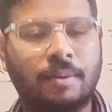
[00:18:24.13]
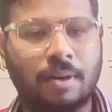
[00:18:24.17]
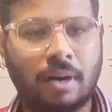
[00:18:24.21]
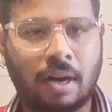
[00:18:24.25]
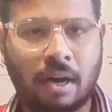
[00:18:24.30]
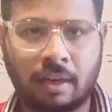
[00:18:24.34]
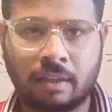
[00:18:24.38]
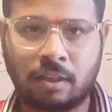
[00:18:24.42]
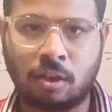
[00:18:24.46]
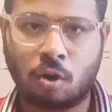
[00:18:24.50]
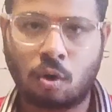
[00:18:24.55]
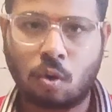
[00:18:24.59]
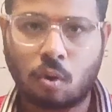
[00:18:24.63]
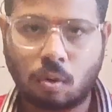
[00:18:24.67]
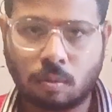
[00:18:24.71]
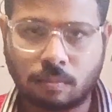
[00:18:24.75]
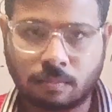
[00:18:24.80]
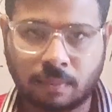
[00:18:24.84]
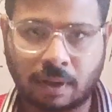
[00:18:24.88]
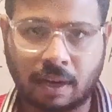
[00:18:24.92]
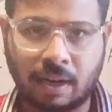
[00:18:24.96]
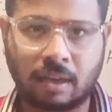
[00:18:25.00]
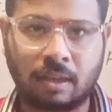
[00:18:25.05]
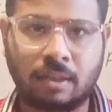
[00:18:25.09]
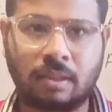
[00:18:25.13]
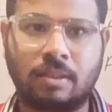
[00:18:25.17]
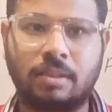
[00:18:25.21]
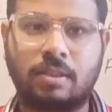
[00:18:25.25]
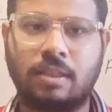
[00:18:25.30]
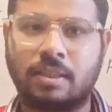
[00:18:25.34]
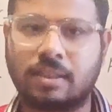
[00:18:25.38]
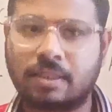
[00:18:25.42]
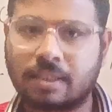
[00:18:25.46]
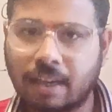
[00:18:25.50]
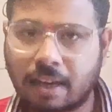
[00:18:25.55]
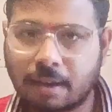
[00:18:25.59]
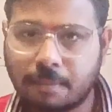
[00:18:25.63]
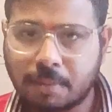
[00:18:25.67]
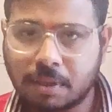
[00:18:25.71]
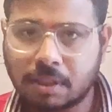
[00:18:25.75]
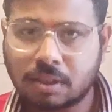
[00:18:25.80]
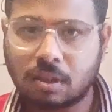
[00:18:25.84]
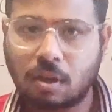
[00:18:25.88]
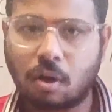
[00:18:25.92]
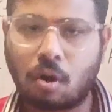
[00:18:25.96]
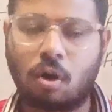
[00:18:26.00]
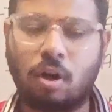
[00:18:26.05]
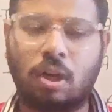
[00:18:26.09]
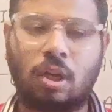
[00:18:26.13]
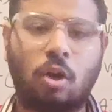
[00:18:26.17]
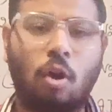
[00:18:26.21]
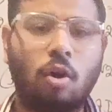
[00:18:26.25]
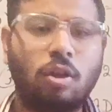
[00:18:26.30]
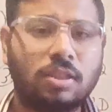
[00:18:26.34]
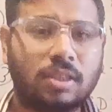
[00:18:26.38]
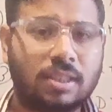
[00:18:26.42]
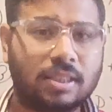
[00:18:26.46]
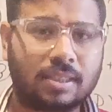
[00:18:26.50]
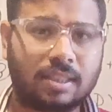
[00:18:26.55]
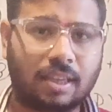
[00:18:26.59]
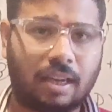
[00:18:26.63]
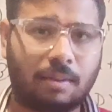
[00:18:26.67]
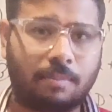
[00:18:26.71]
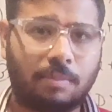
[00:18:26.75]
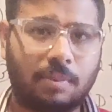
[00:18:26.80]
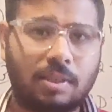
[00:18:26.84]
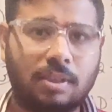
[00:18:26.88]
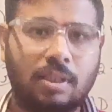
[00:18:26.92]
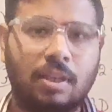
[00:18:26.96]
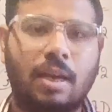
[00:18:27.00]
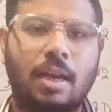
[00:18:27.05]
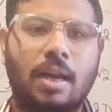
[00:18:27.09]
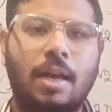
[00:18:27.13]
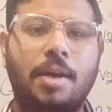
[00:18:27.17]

either my subscribers or non-subscribers,